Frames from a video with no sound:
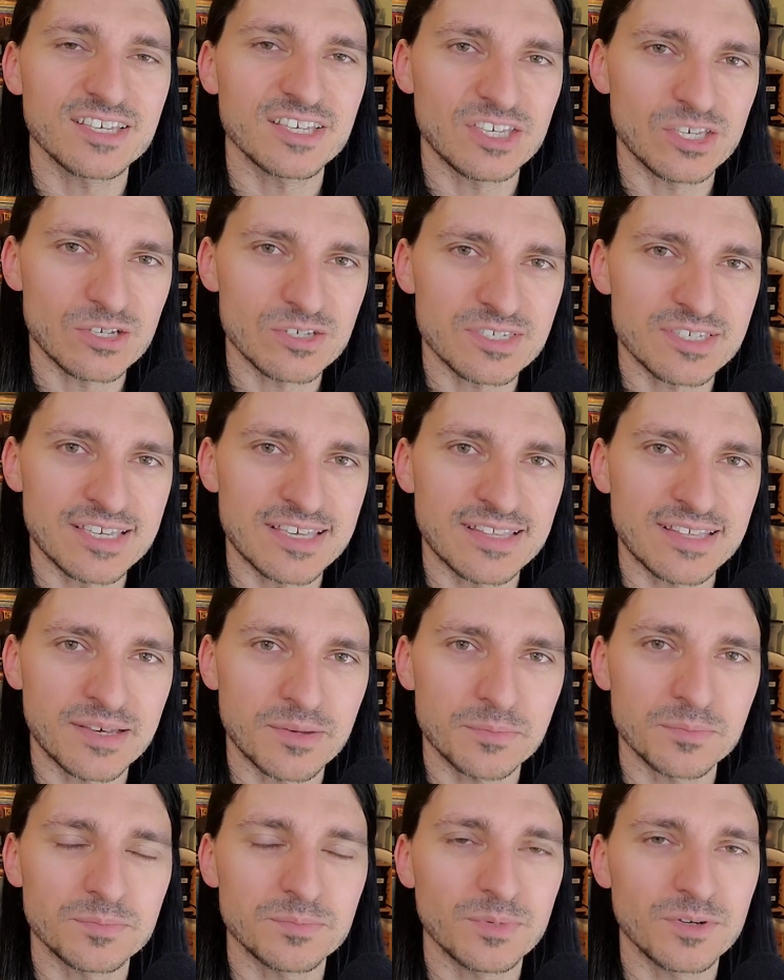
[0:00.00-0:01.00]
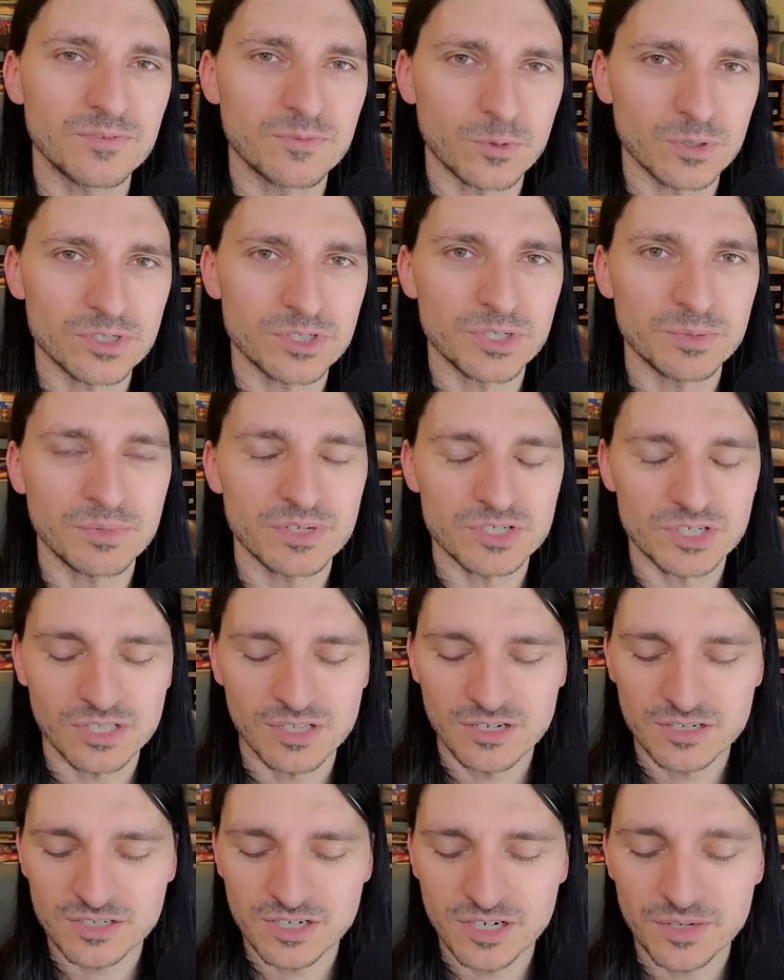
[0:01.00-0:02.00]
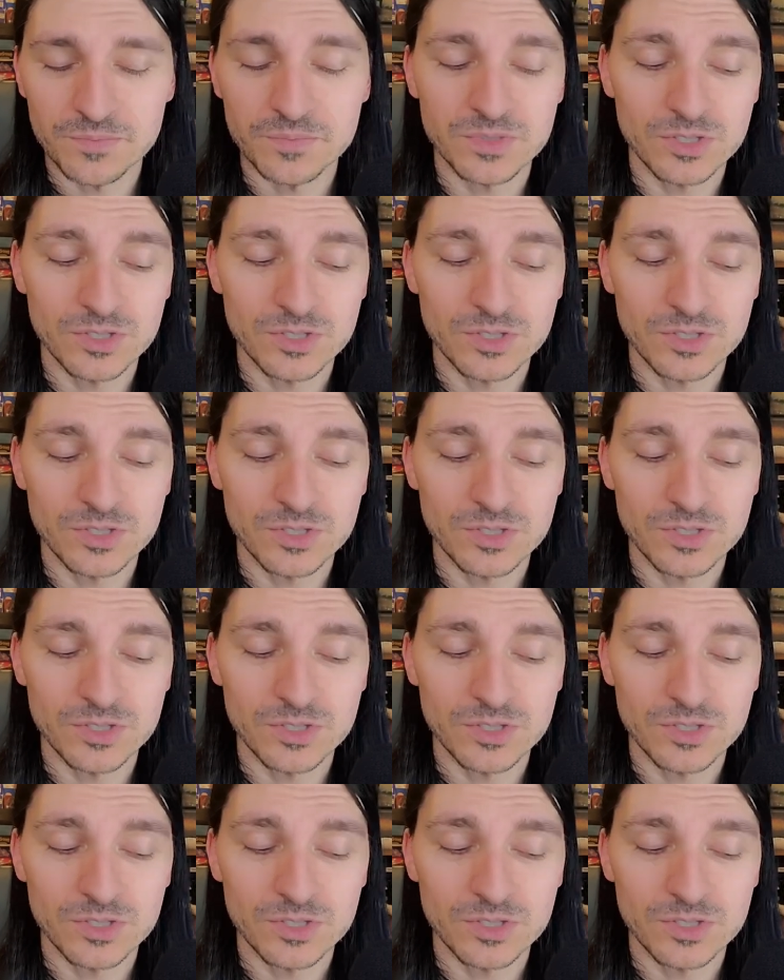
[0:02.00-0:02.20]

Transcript: You'll see them before too much longer.